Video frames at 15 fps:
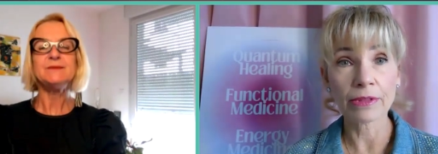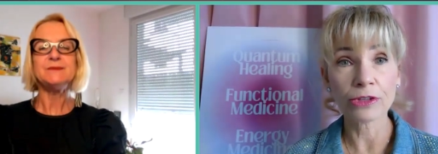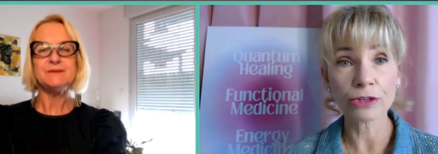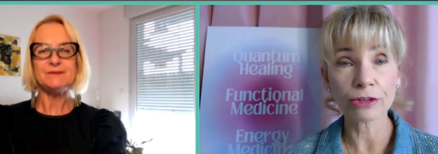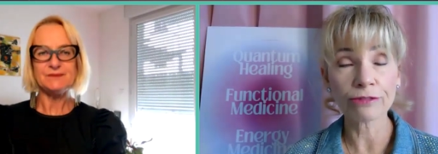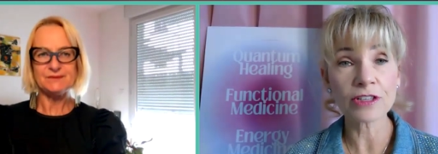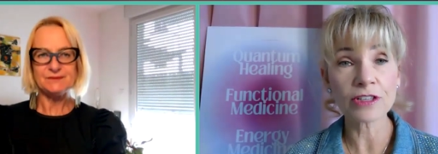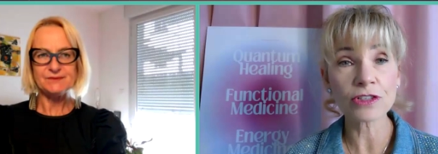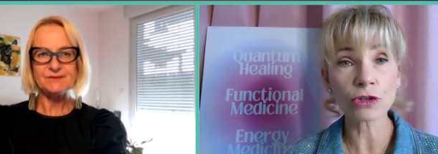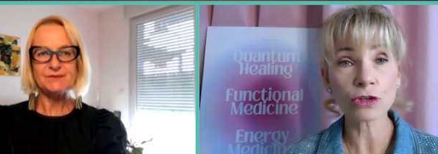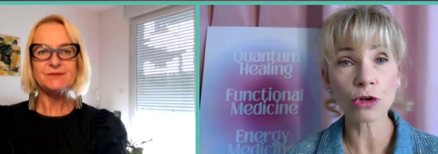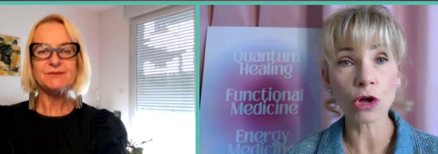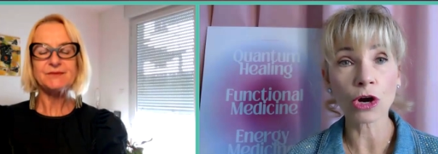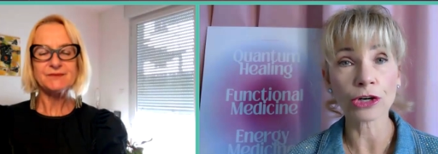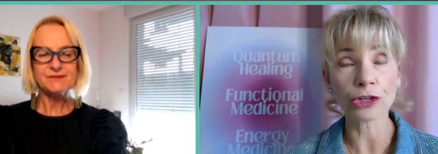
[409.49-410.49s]
Speaker 1: your physical
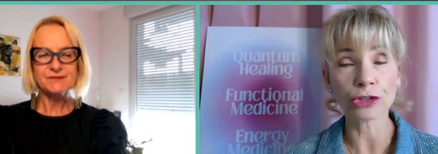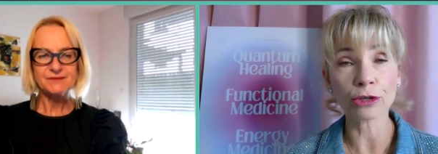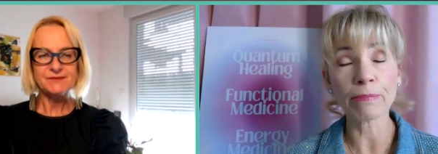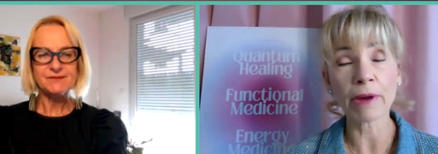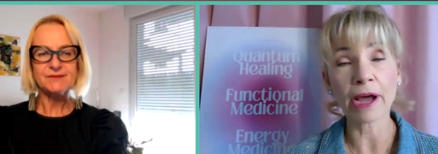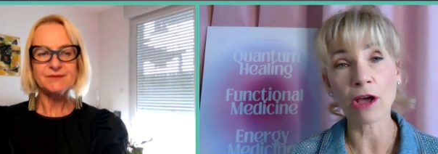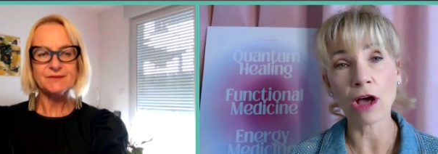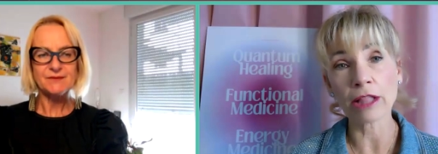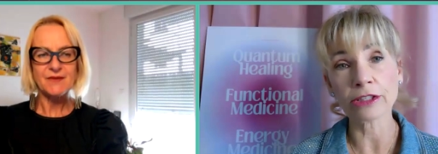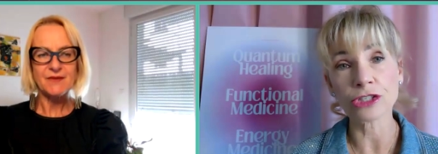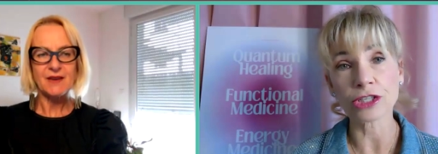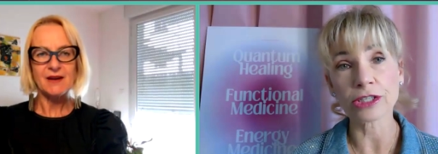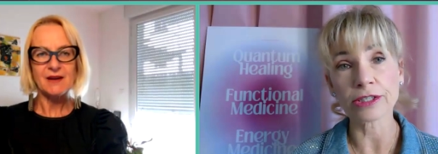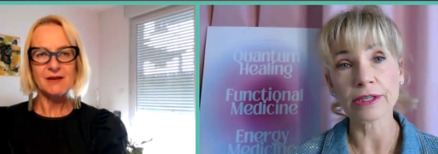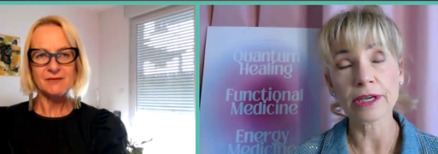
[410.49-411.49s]
heart, your
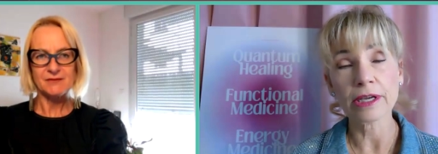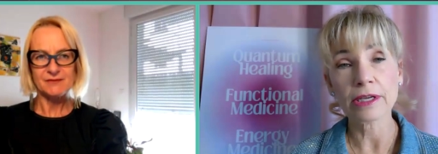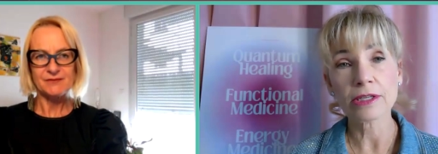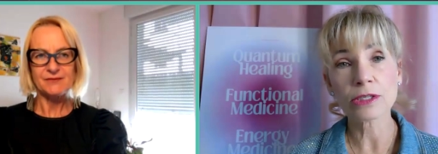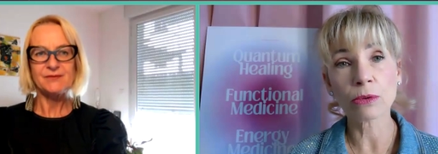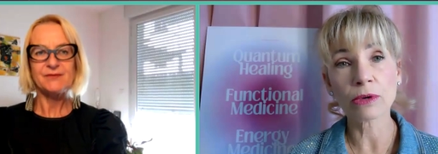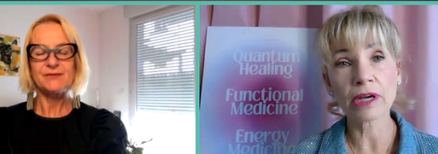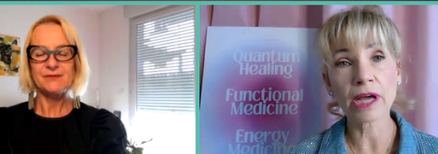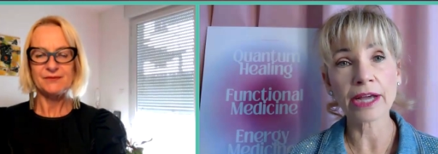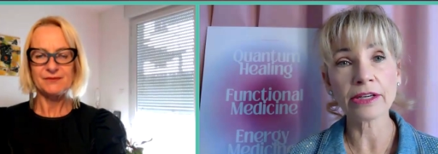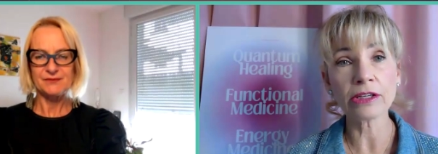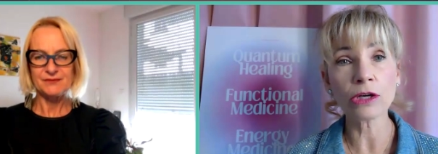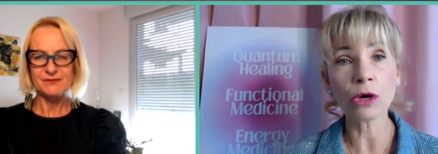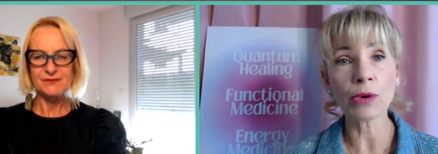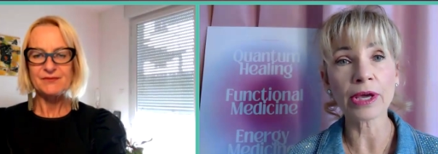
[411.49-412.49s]
biology. So we're kind
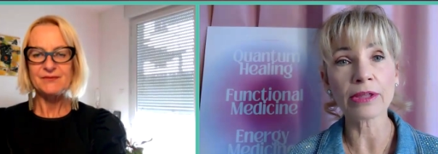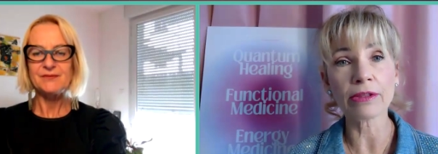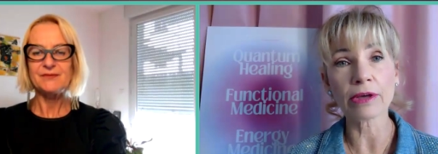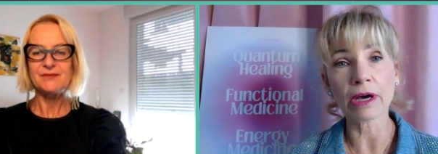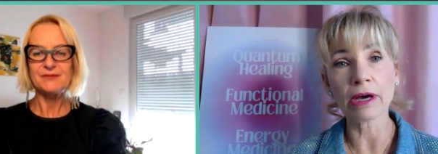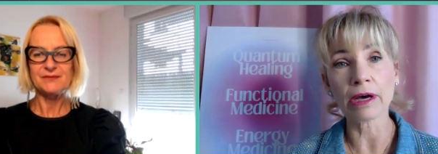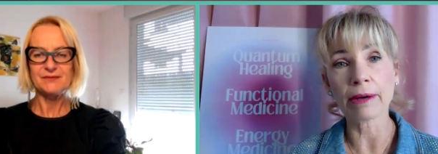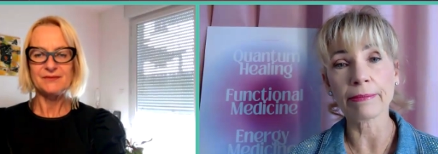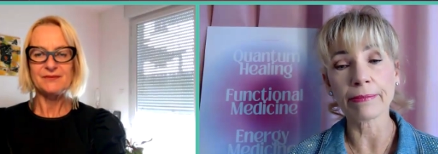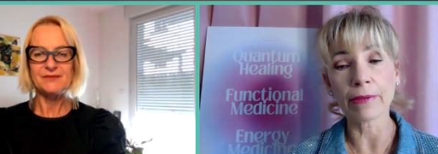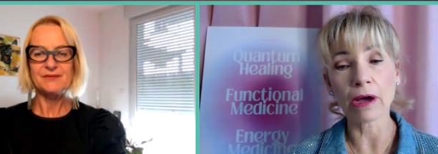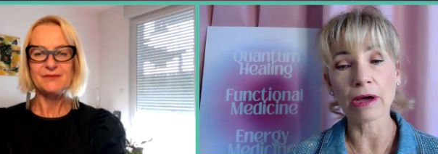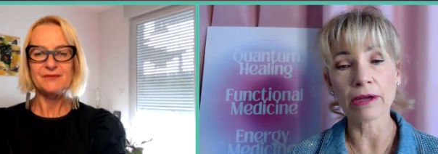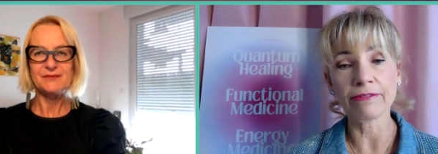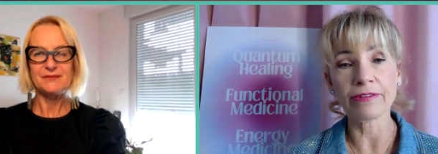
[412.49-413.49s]
of going on
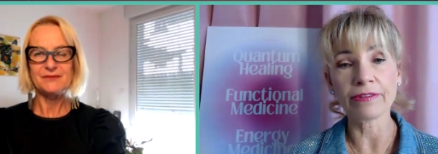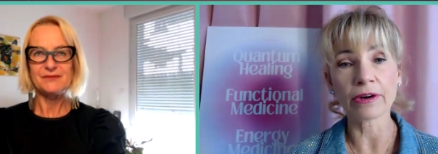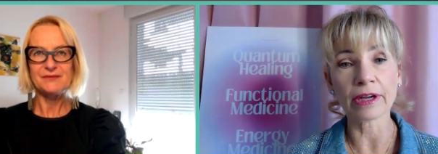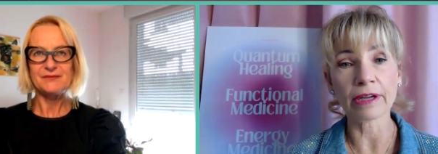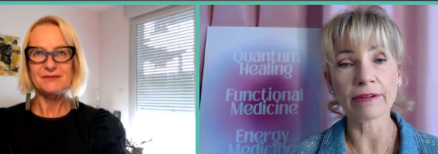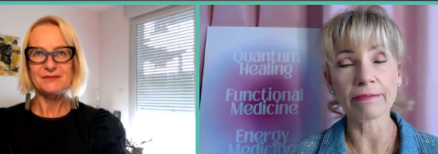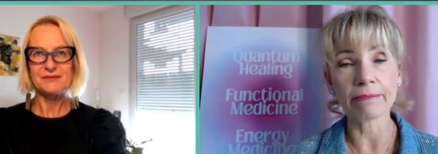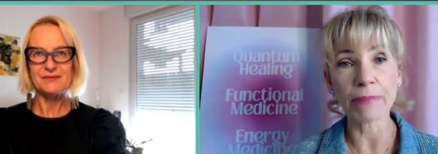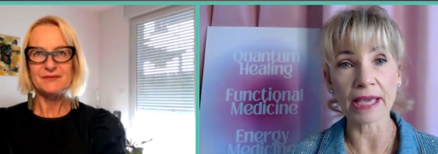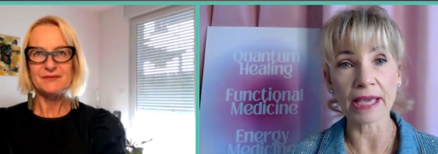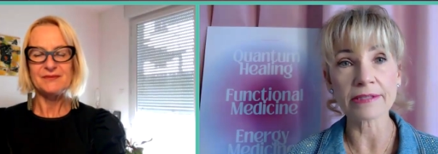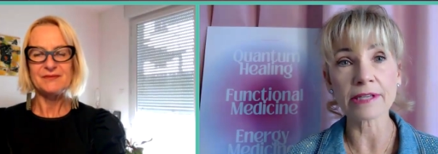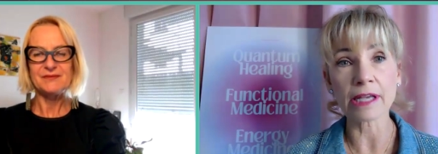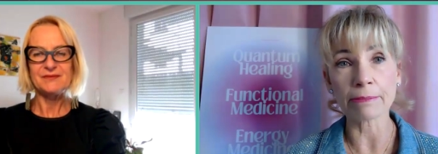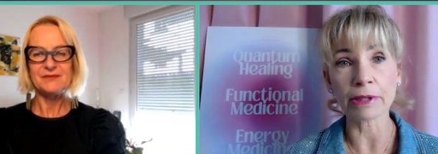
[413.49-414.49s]
a very
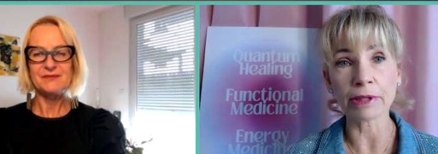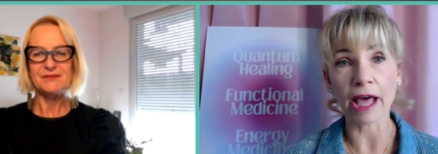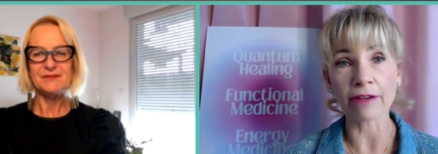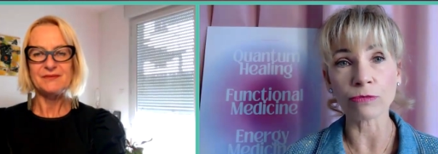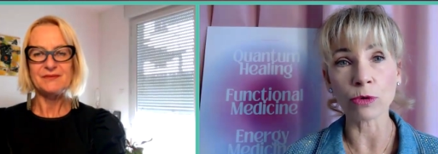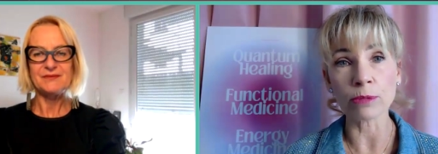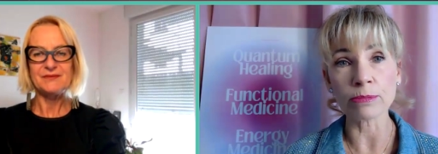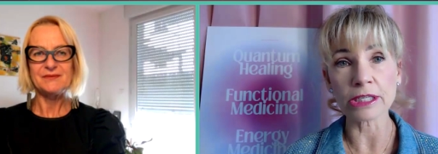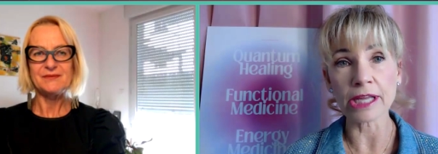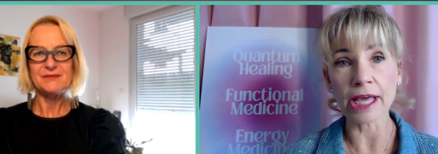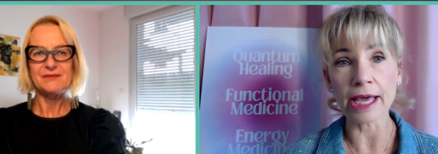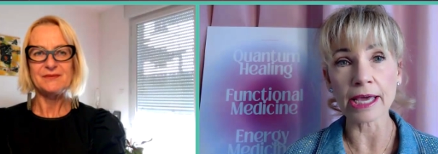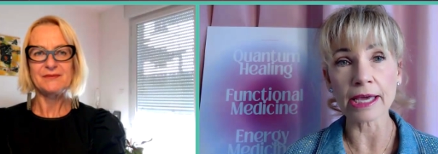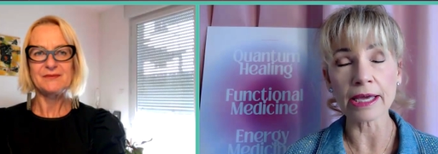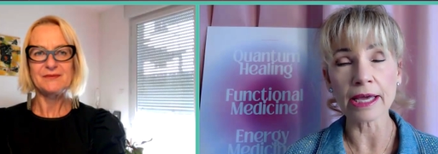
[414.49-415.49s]
basic platform
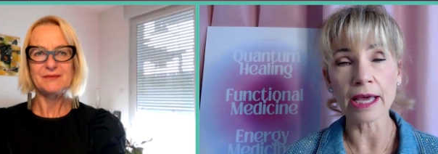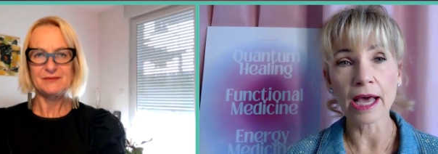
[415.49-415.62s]
today.